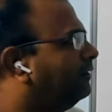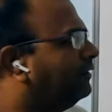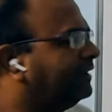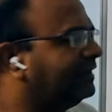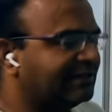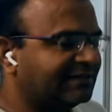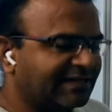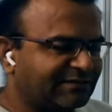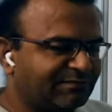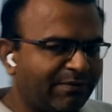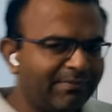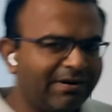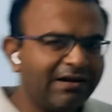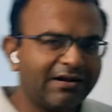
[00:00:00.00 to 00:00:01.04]
in this
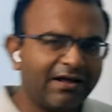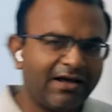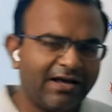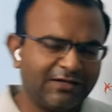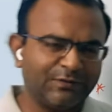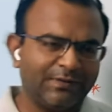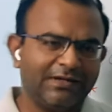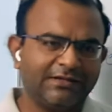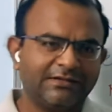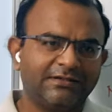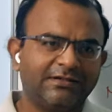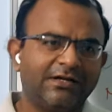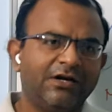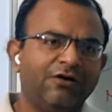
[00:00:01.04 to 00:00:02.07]
experiment as well
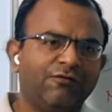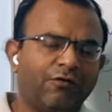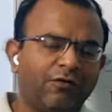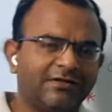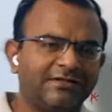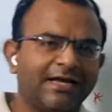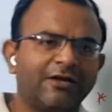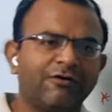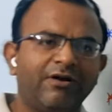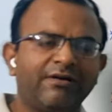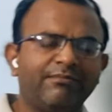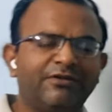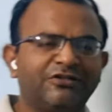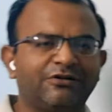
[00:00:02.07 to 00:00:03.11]
as for his
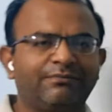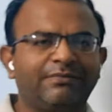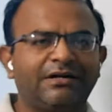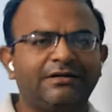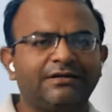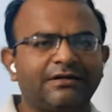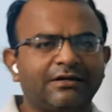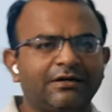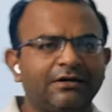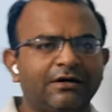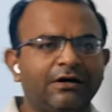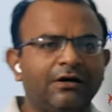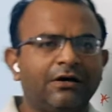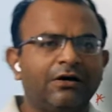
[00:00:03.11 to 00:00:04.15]
accurate measurement
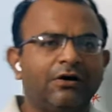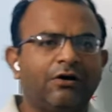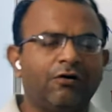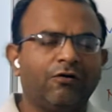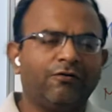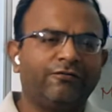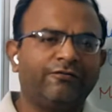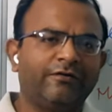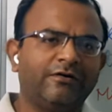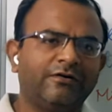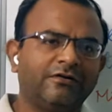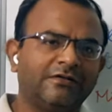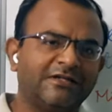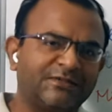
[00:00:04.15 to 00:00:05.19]
of
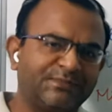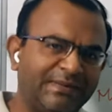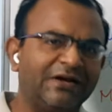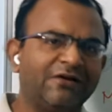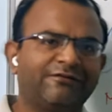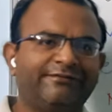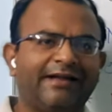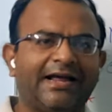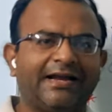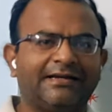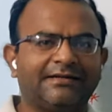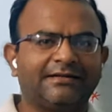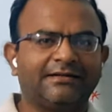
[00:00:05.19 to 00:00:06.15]
the speed of light,